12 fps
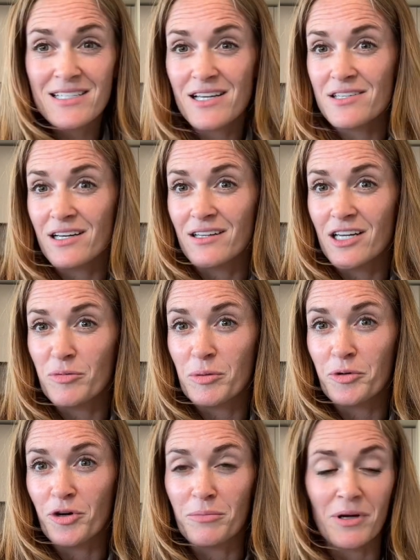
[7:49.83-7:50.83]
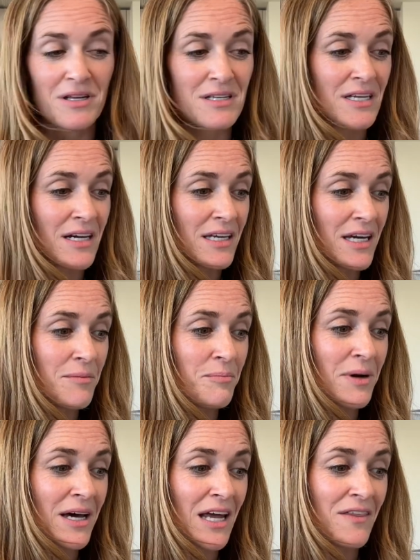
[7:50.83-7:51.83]
Sounds like a lot of people are in Malasaña,
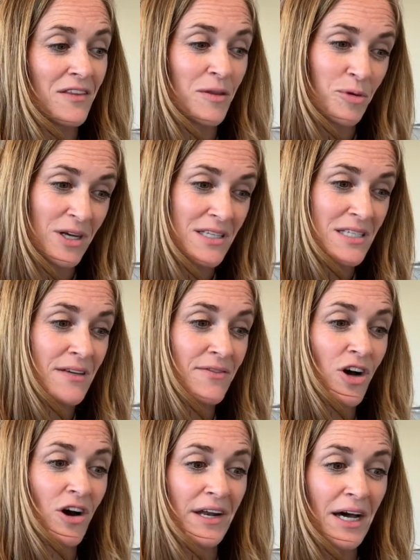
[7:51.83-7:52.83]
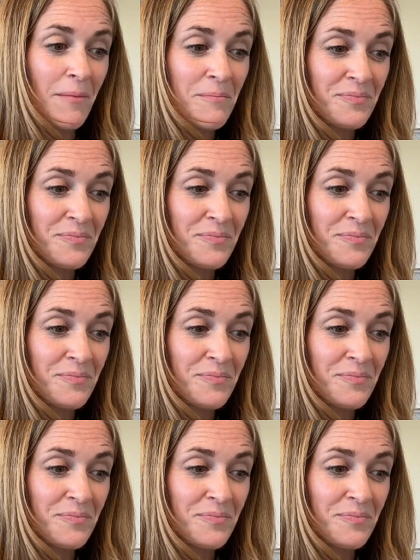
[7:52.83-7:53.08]
but I think the prices have gone up.